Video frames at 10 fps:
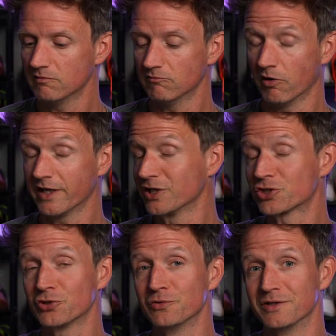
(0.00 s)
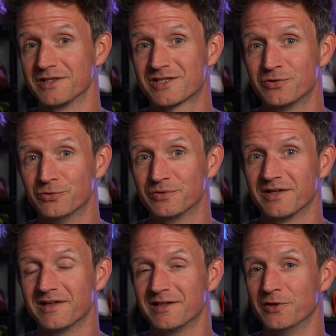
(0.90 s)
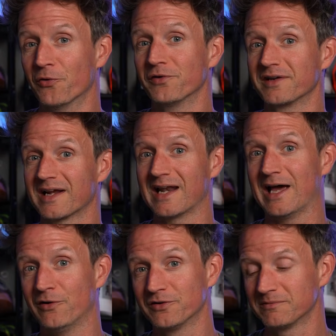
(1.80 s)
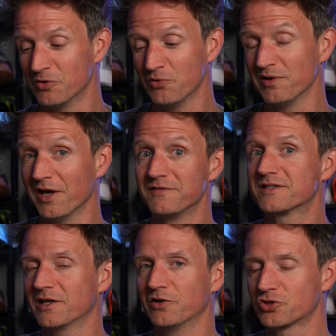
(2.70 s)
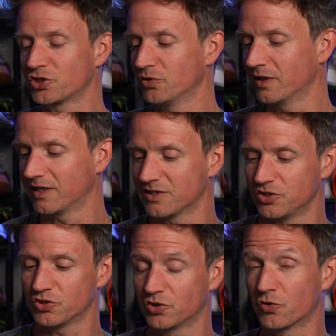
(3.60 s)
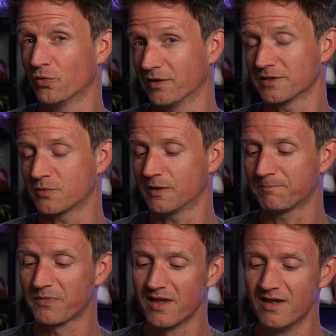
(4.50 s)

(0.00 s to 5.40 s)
running shoe that's called the On Cloud, or lifestyle shoe, I guess you should call this one.